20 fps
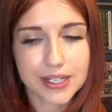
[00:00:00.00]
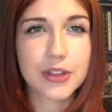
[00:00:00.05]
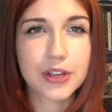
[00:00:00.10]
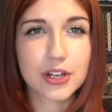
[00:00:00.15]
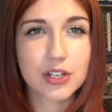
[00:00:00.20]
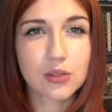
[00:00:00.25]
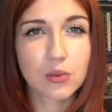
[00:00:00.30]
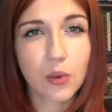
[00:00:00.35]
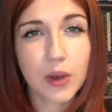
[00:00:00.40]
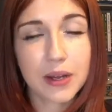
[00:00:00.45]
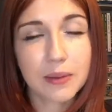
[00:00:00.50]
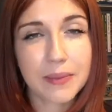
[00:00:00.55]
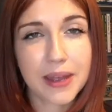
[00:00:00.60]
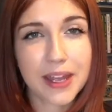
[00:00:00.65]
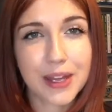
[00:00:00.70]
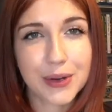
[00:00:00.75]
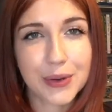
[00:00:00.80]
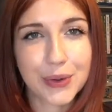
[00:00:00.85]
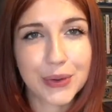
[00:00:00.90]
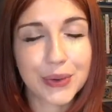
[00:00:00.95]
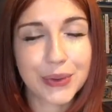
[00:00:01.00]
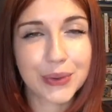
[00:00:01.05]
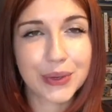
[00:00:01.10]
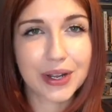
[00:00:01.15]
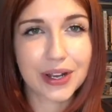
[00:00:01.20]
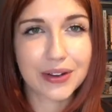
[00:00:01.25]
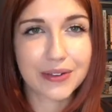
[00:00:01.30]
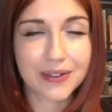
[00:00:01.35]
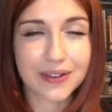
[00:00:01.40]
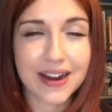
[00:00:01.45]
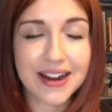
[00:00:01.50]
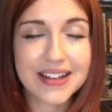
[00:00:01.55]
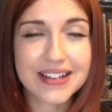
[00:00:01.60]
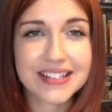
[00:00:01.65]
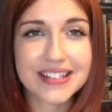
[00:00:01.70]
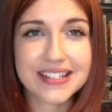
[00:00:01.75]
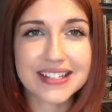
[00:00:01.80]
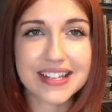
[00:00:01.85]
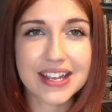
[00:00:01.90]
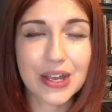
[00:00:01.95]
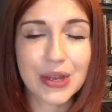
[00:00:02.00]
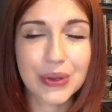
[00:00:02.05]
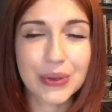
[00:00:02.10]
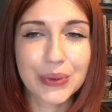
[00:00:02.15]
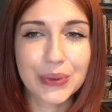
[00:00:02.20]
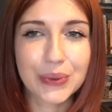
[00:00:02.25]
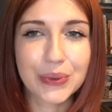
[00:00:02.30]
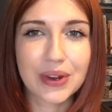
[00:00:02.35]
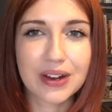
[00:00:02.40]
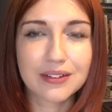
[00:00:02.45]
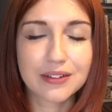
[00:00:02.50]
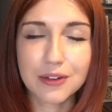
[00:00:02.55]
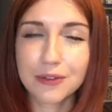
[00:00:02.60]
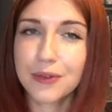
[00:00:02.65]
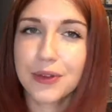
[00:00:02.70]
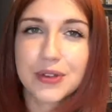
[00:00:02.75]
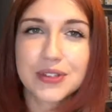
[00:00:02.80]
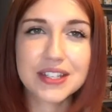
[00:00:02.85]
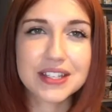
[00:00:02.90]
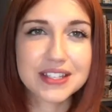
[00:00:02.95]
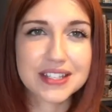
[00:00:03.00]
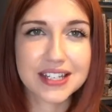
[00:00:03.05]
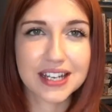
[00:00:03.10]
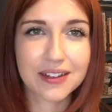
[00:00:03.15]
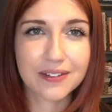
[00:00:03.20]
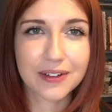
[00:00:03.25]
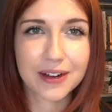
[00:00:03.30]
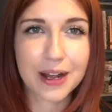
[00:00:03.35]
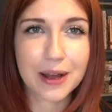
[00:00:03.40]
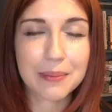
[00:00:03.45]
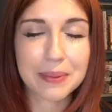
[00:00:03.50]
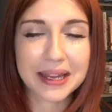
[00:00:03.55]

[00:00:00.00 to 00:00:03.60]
There is one man called Araz who refuses to give it up.